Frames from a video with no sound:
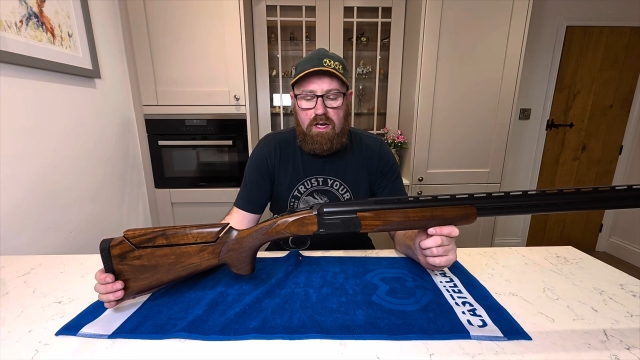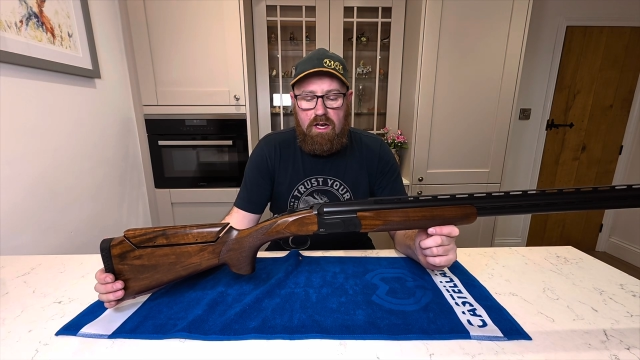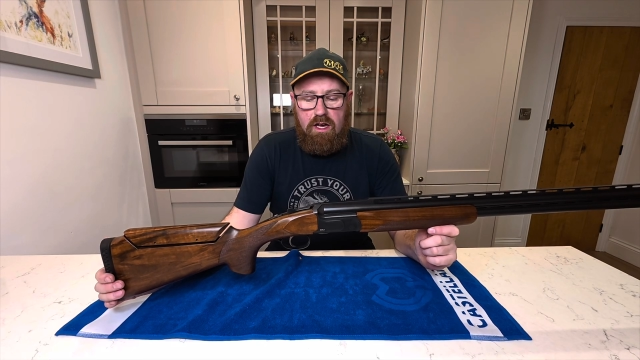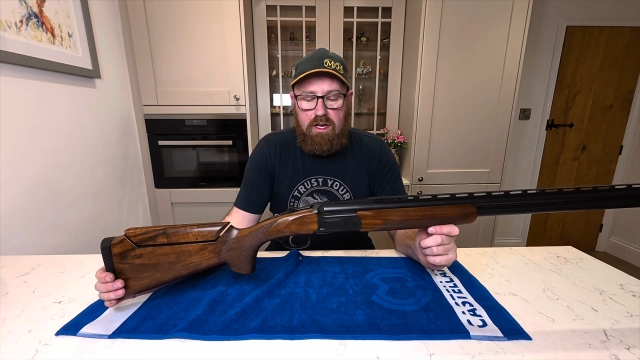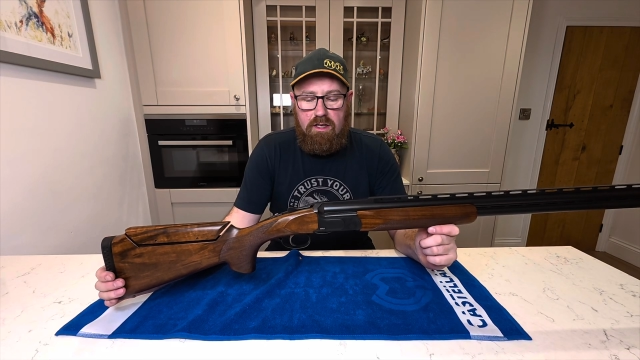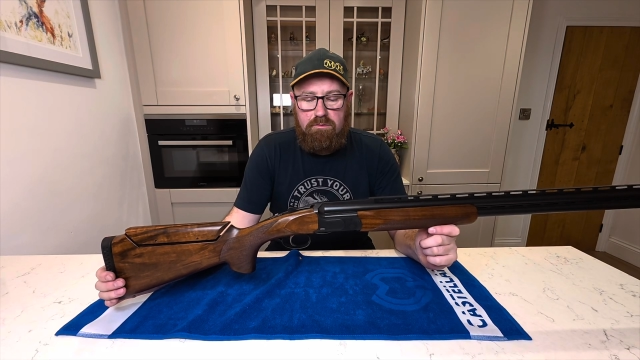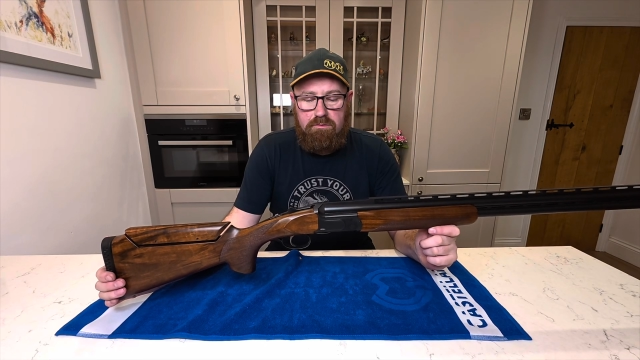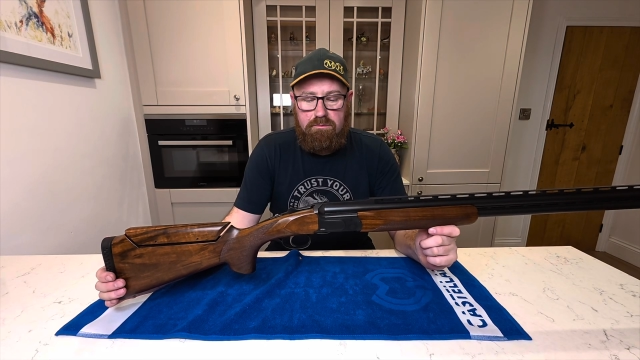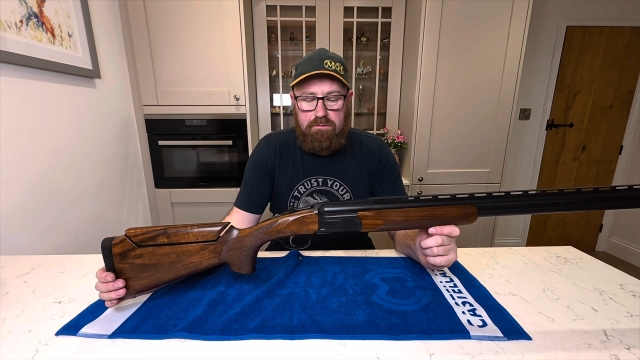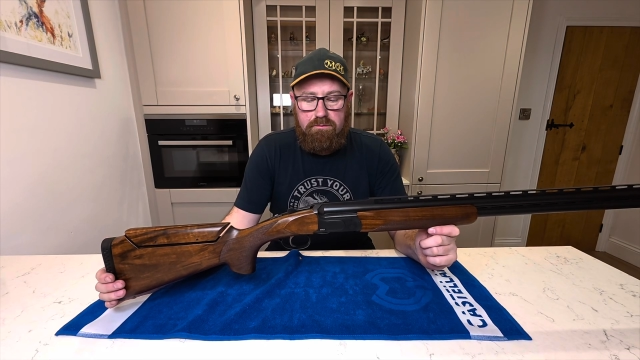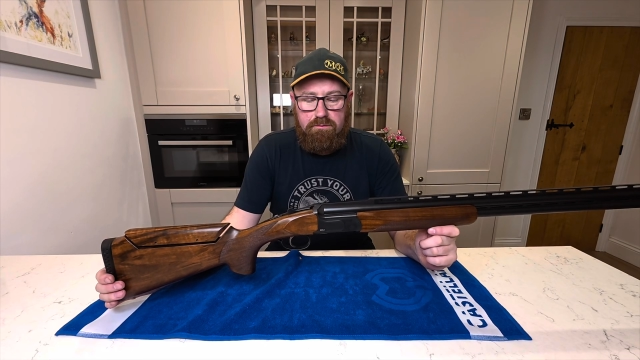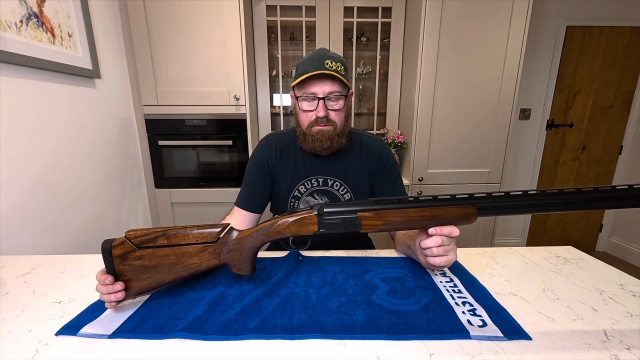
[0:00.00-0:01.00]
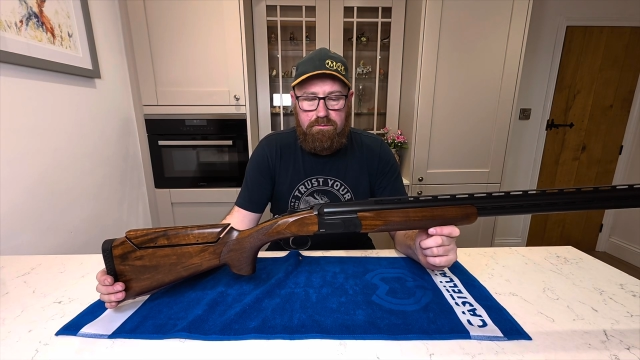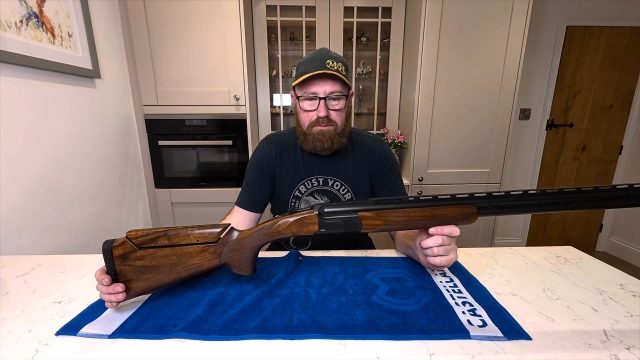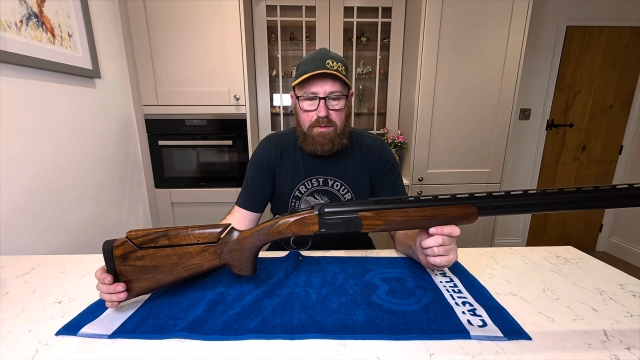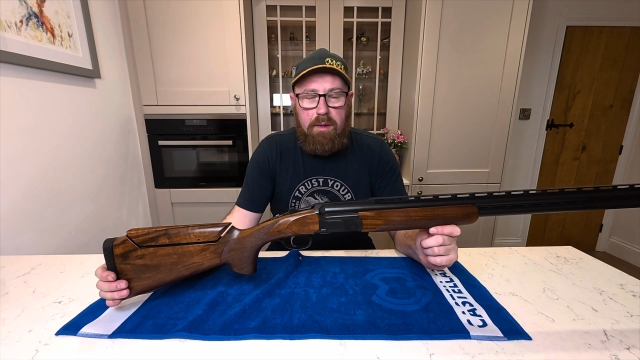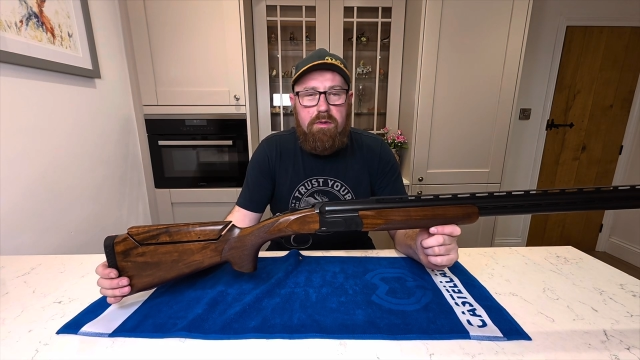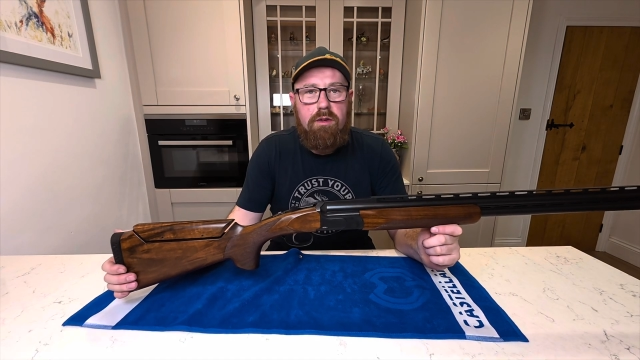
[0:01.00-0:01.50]

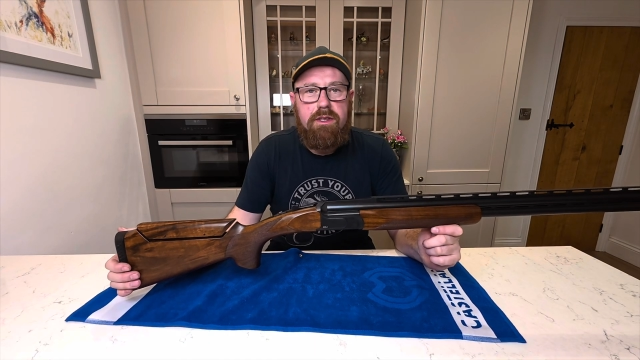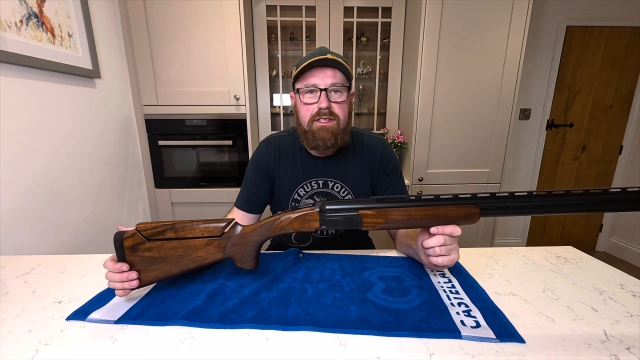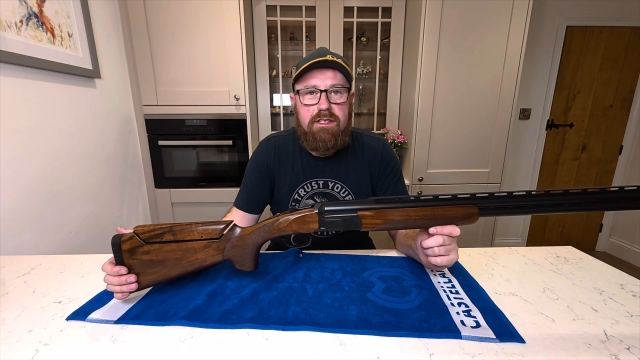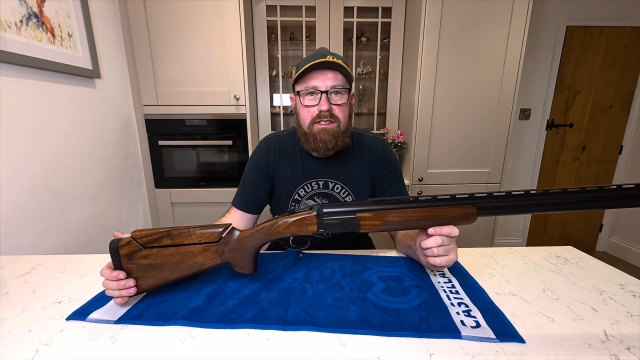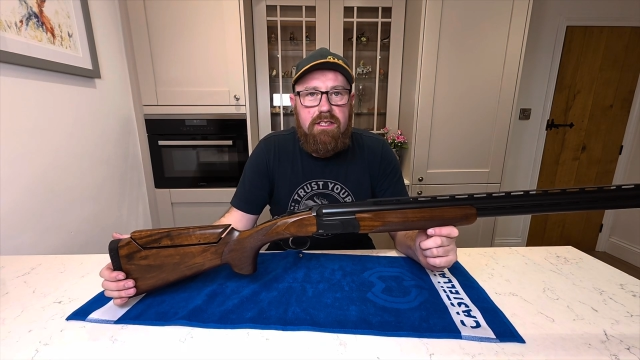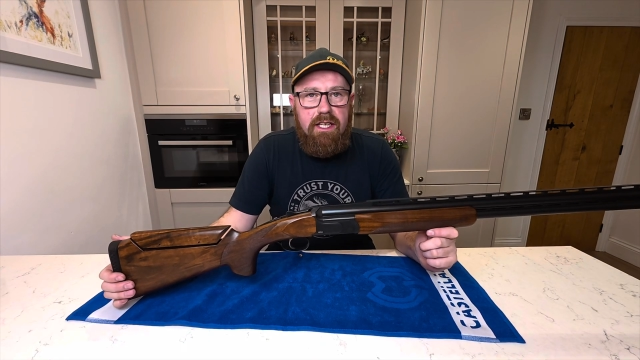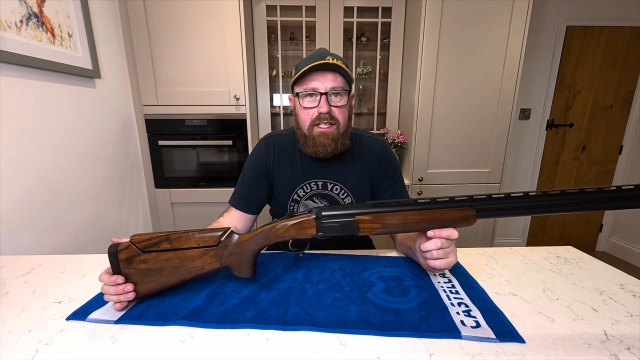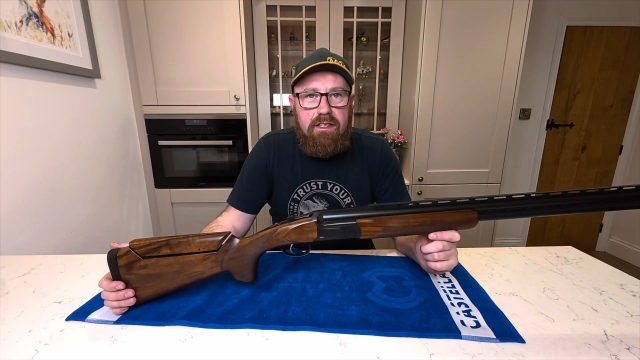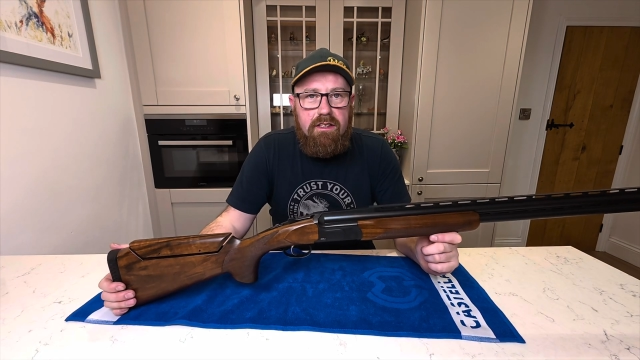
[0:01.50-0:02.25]
I'm going to say